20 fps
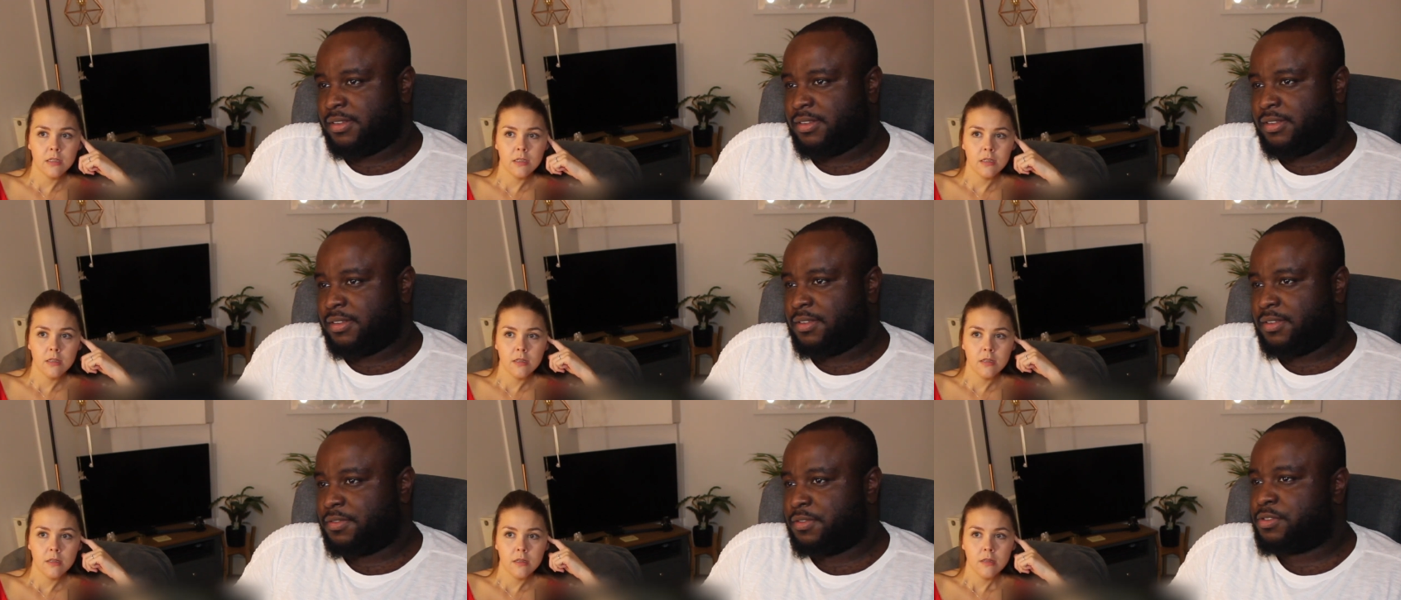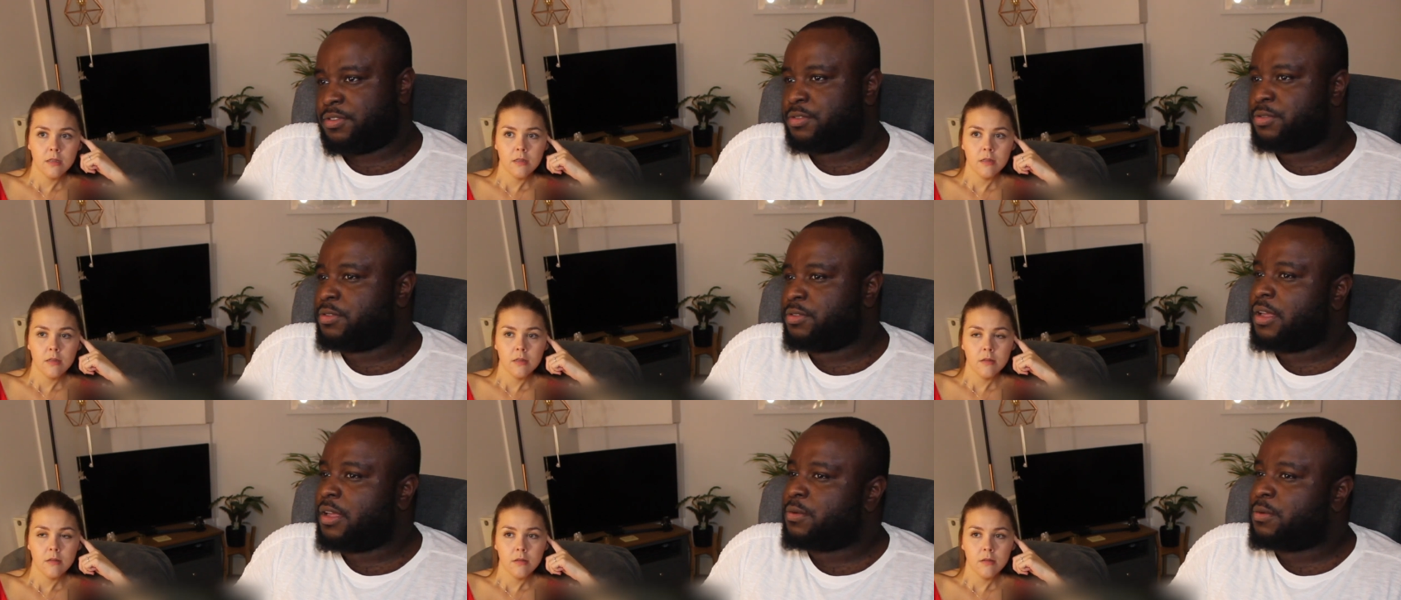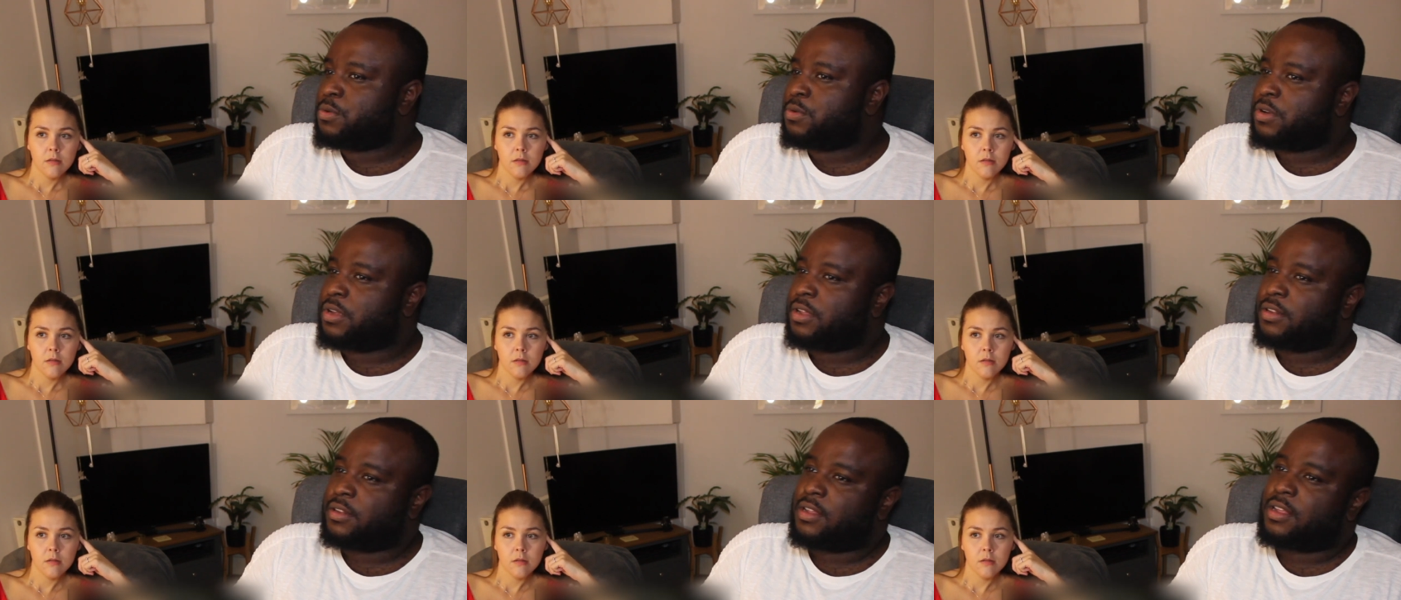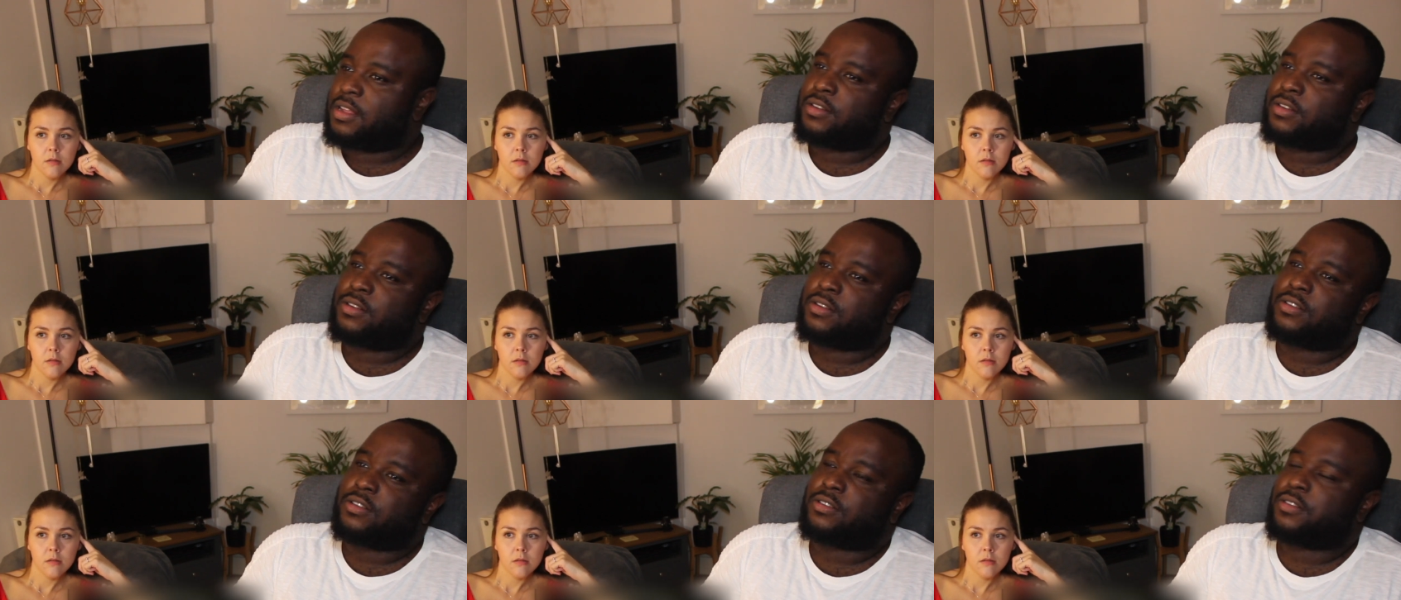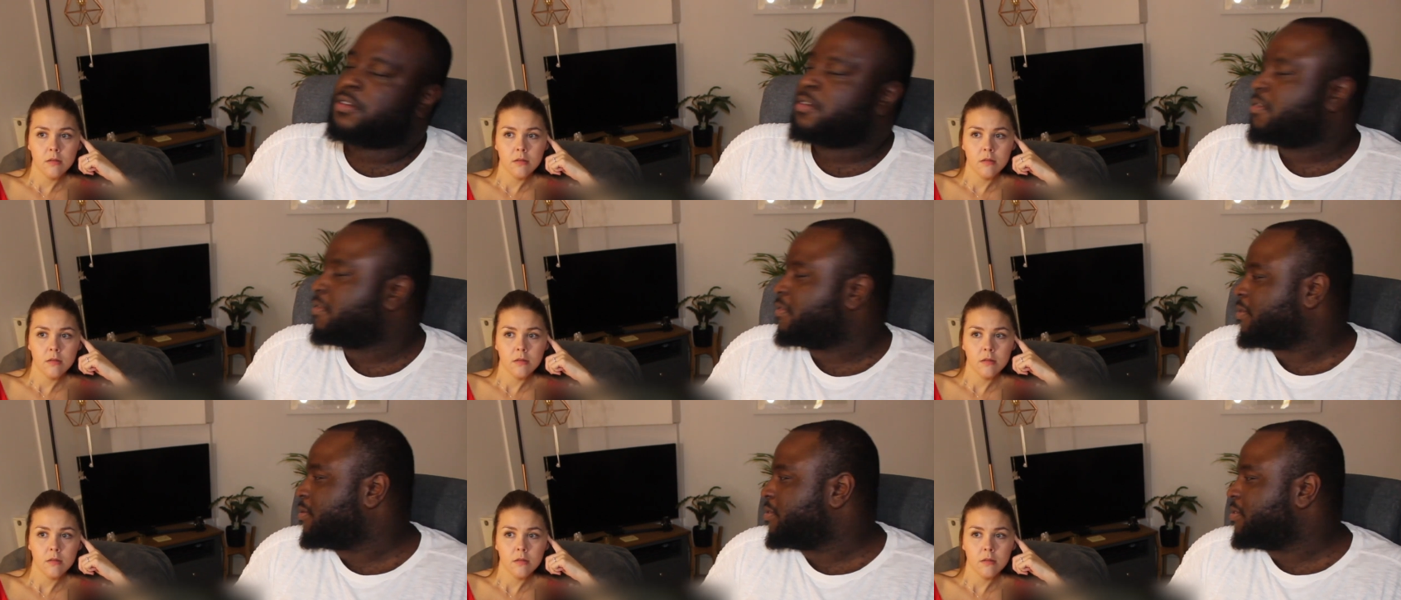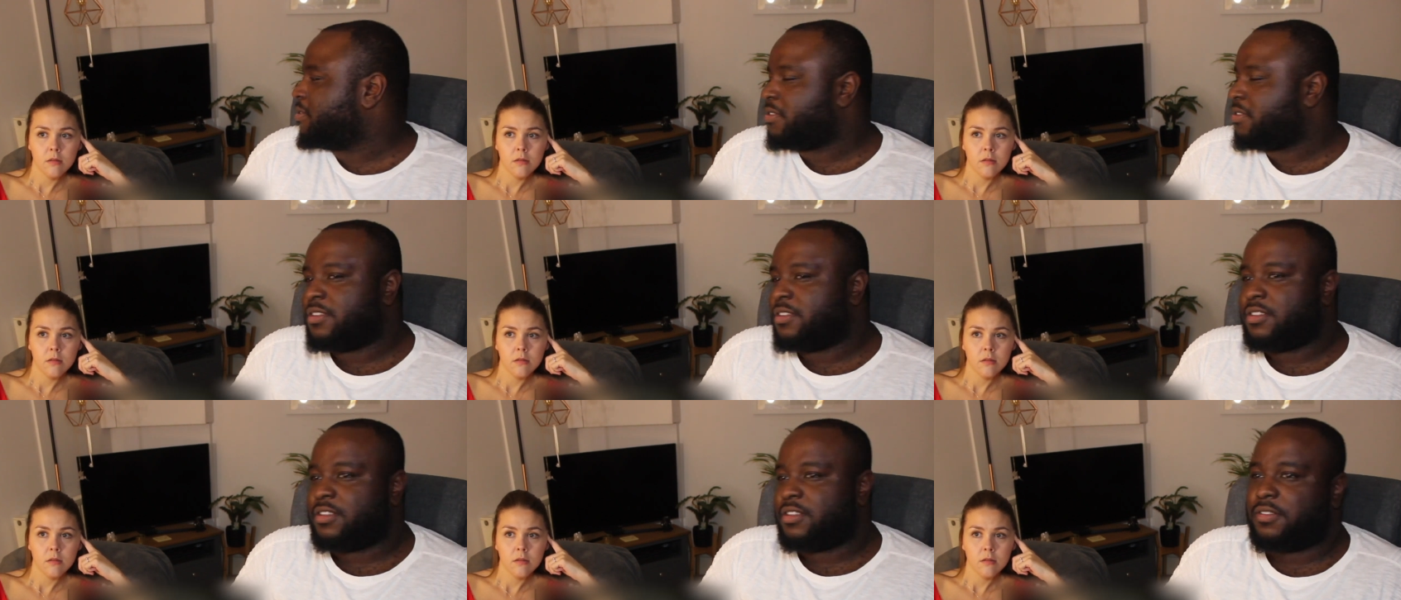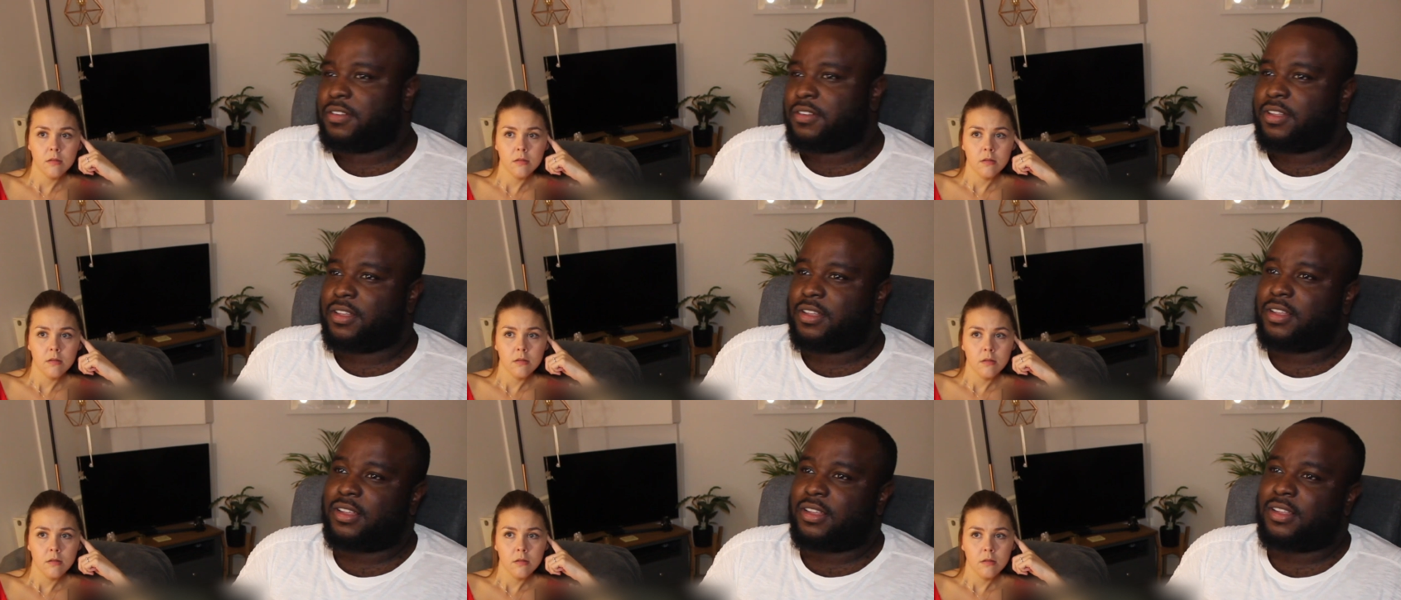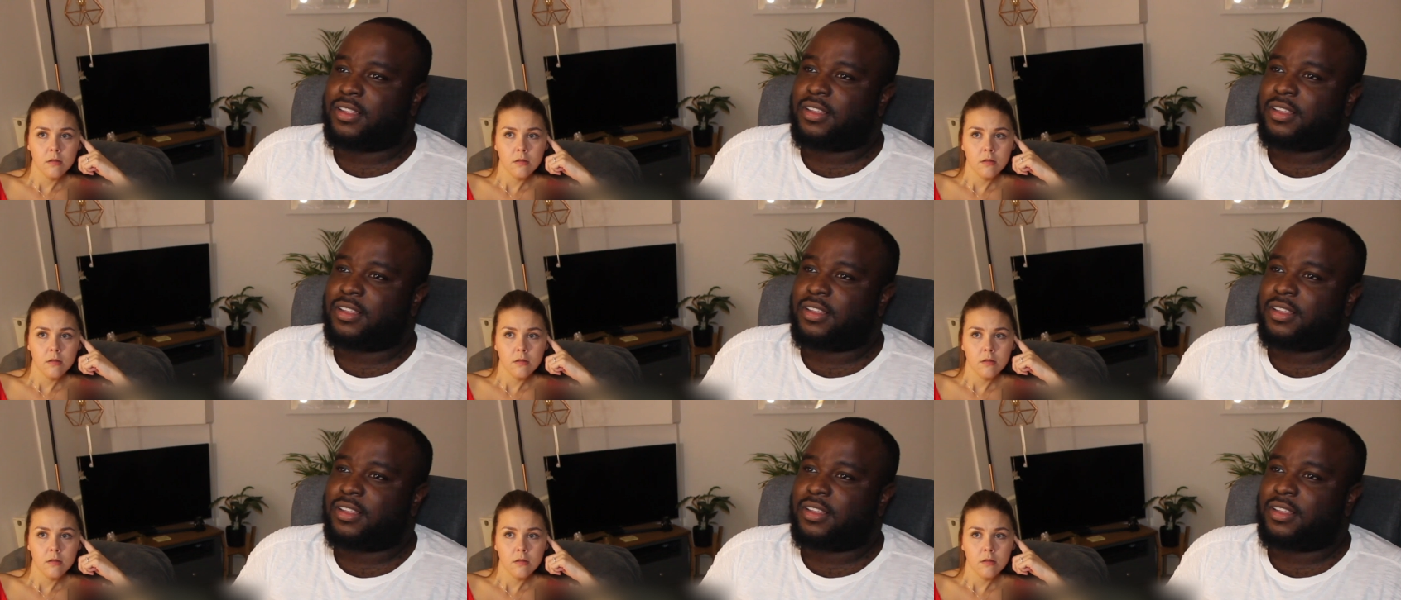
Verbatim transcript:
Speaker 1: If you saw that in Walking Dead, you know it's over when you see stuff like that.